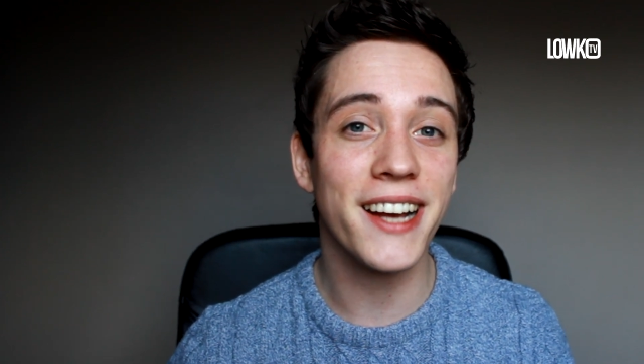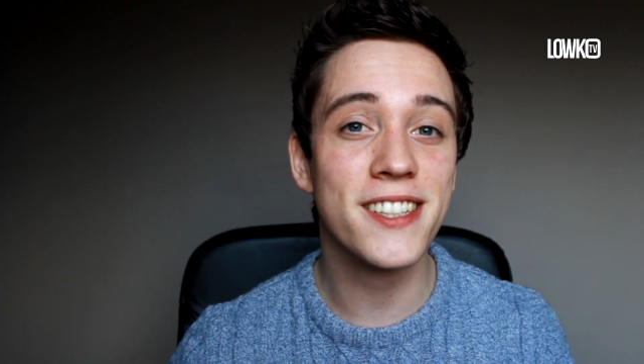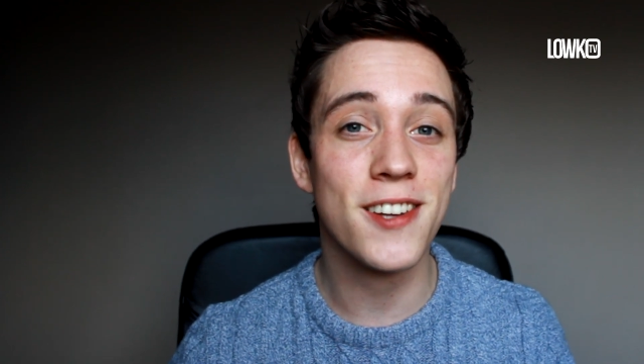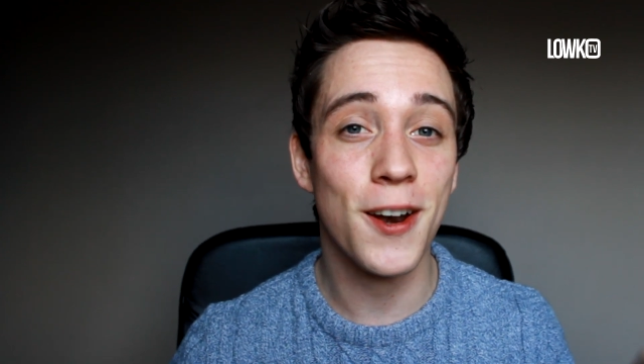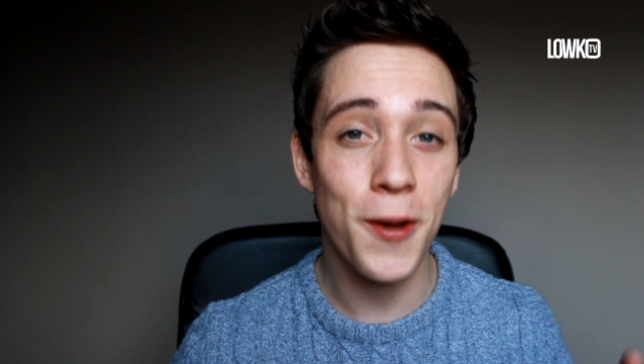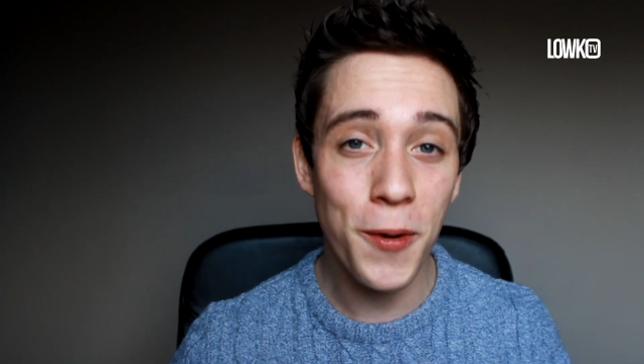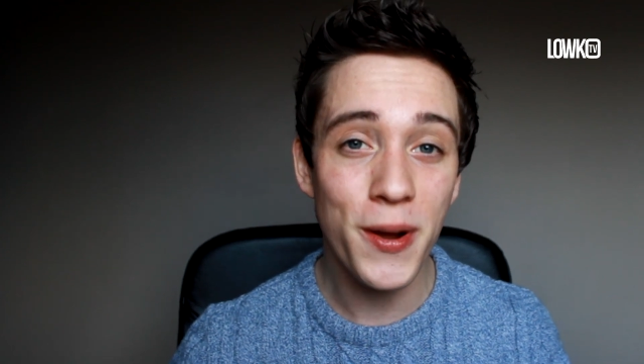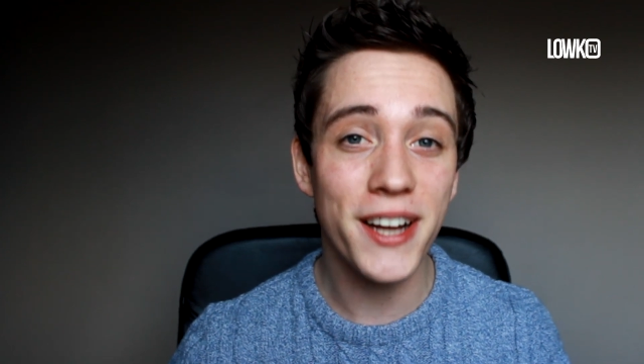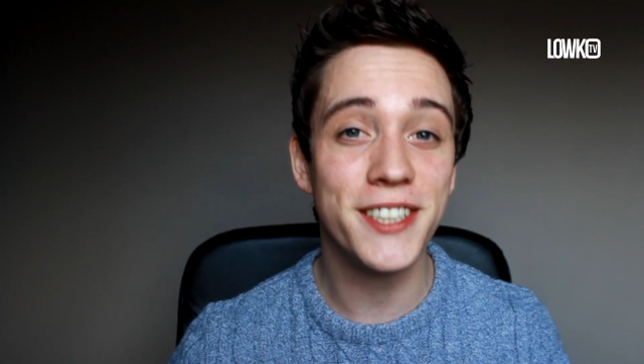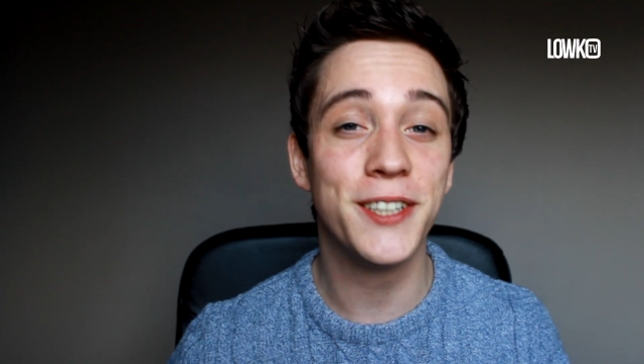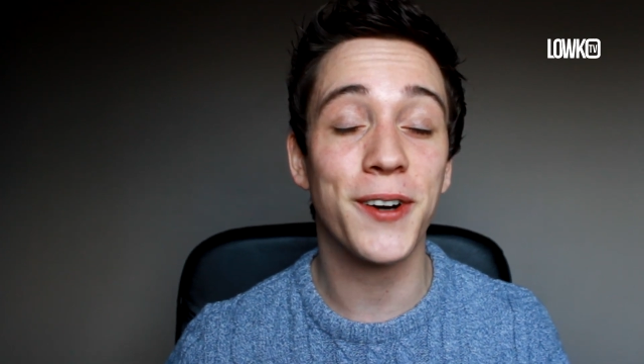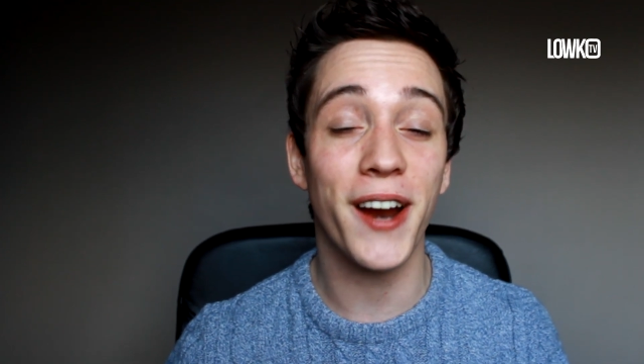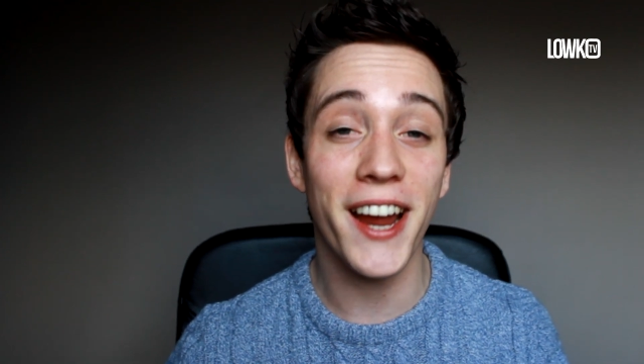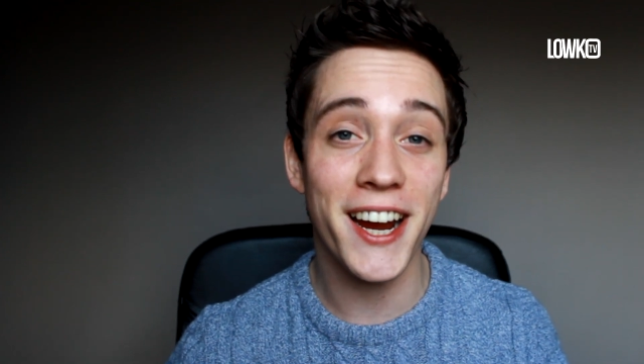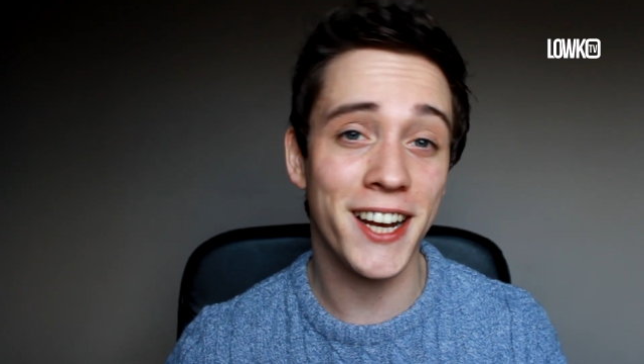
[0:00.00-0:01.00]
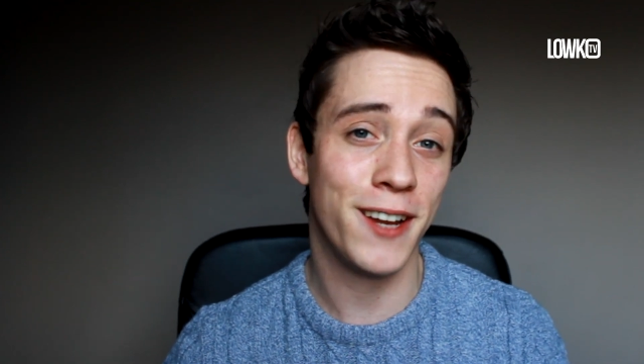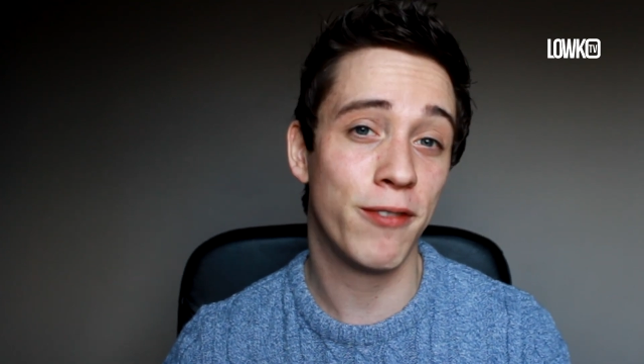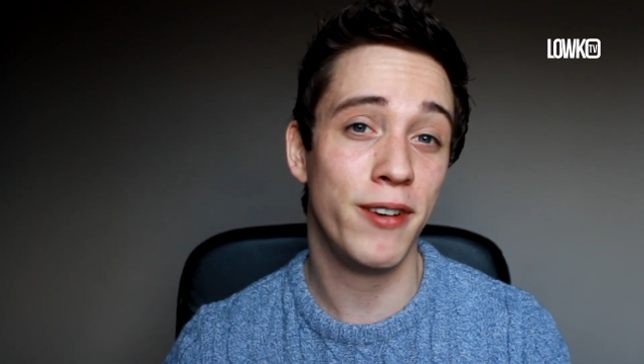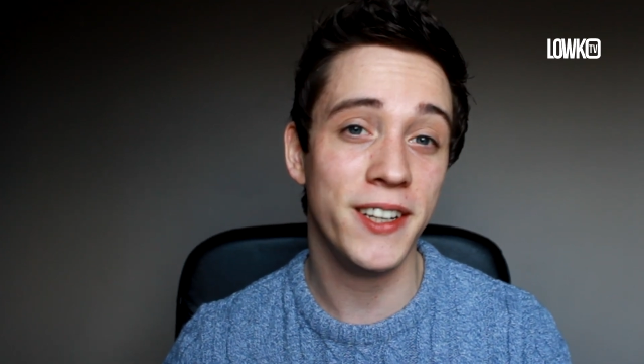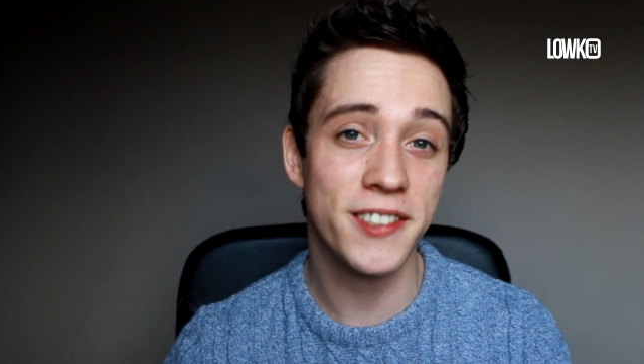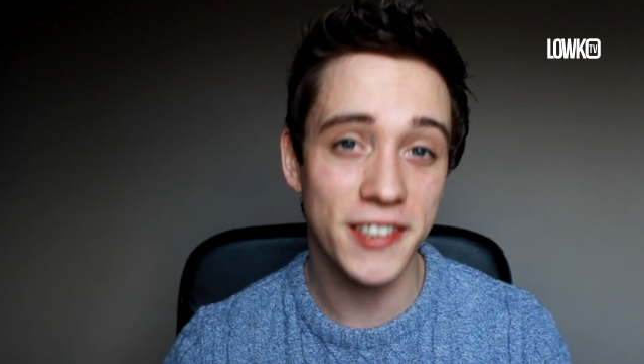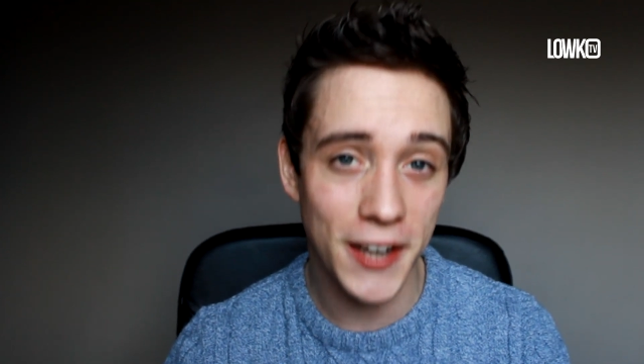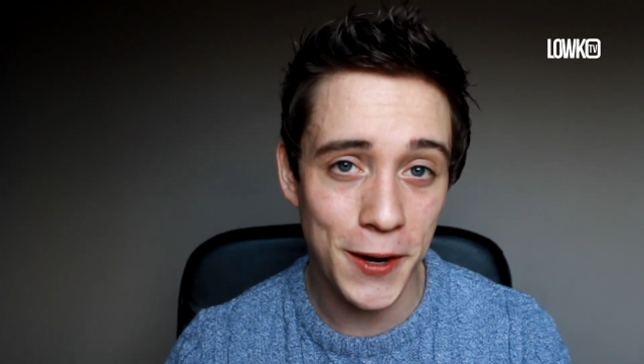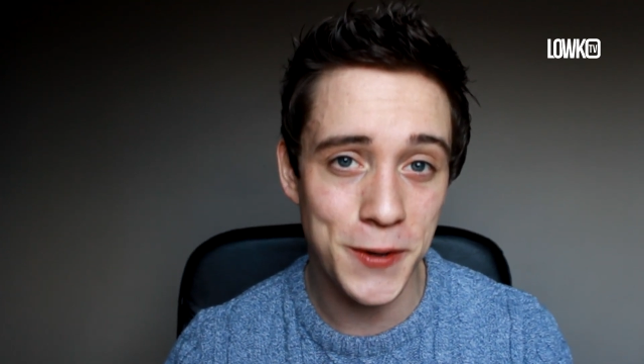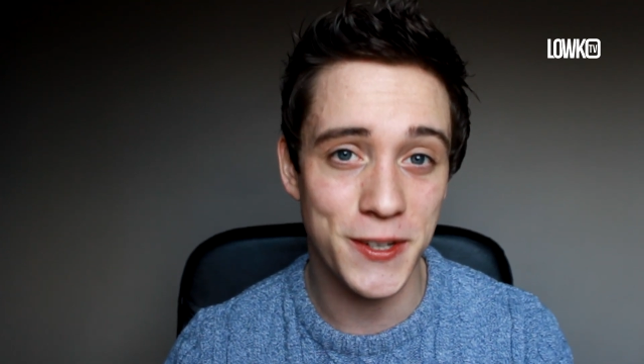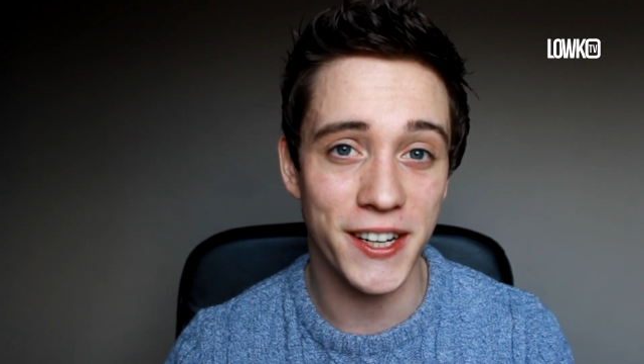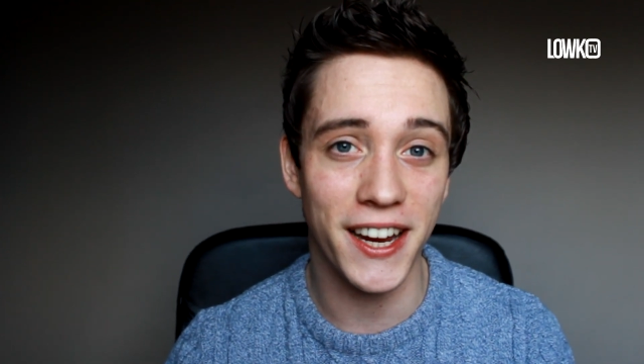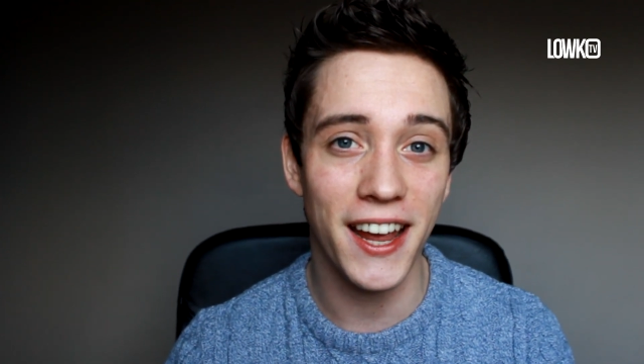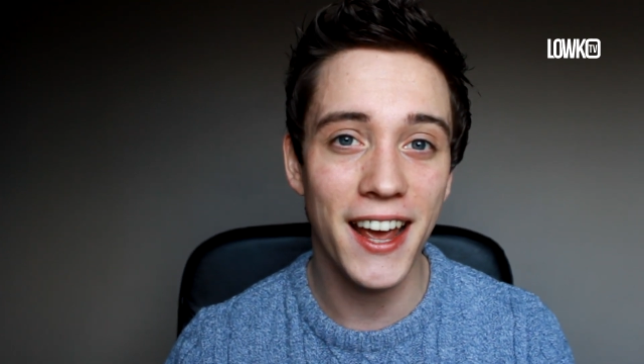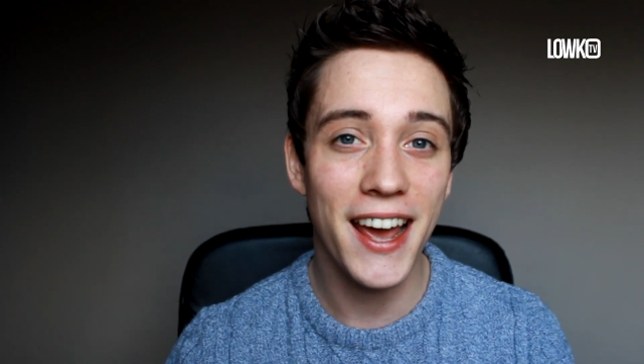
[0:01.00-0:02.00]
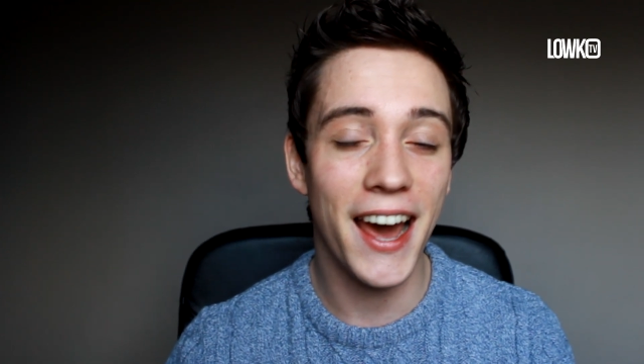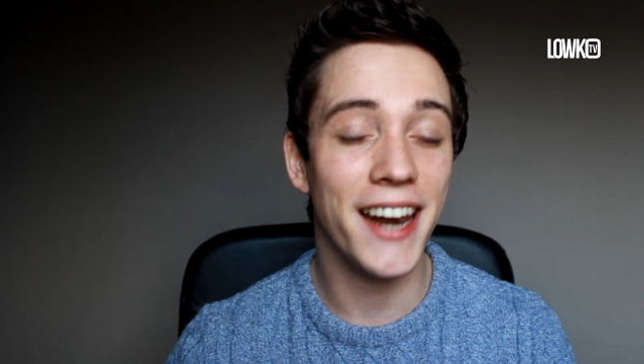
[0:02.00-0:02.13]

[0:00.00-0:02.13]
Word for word: as long as you're actively scouting,